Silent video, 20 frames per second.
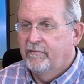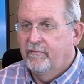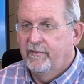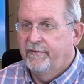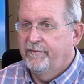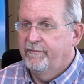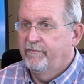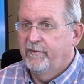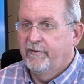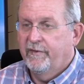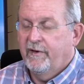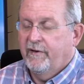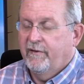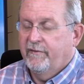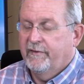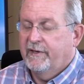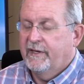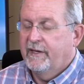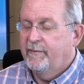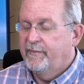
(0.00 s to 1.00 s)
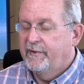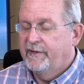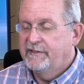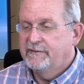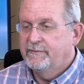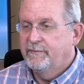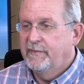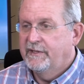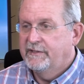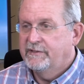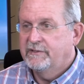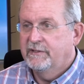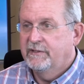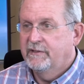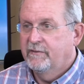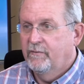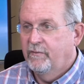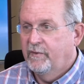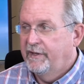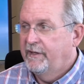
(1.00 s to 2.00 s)
With all the companies
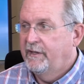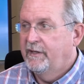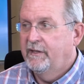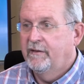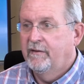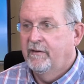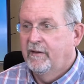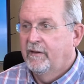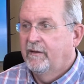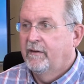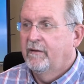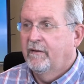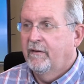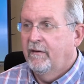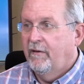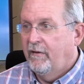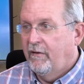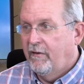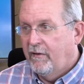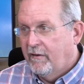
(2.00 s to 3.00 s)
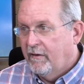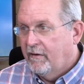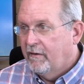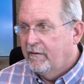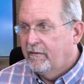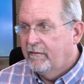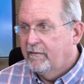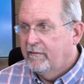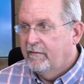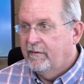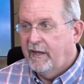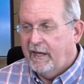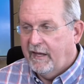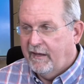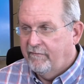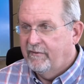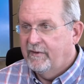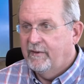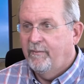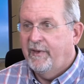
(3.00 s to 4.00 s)
mentioned, we
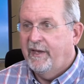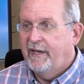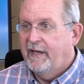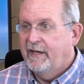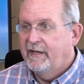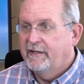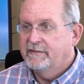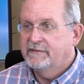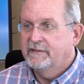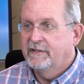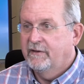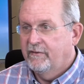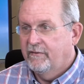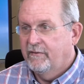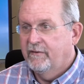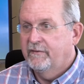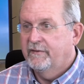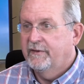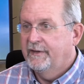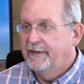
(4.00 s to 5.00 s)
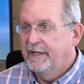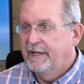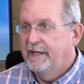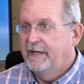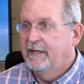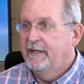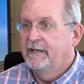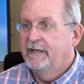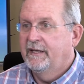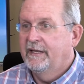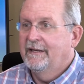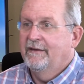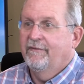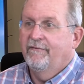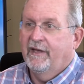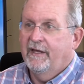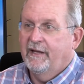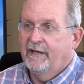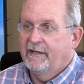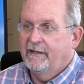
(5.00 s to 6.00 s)
have in the past and are today
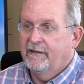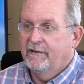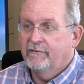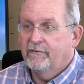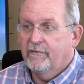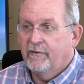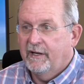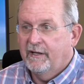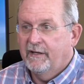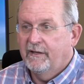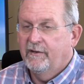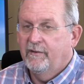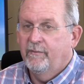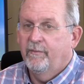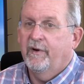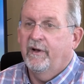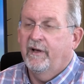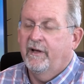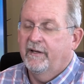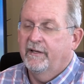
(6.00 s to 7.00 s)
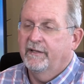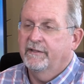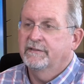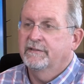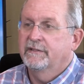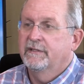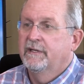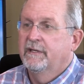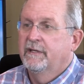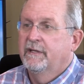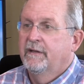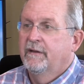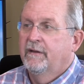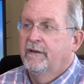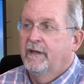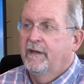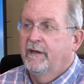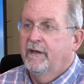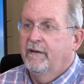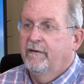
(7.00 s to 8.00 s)
innovating and creating new products
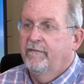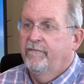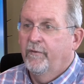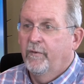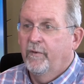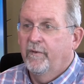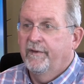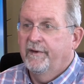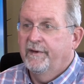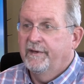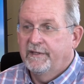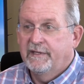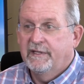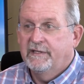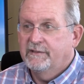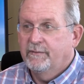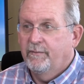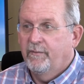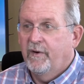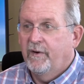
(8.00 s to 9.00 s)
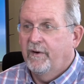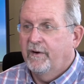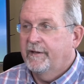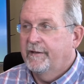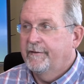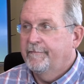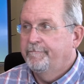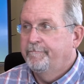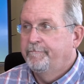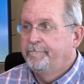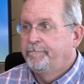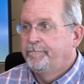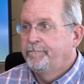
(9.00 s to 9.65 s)
for the detention market.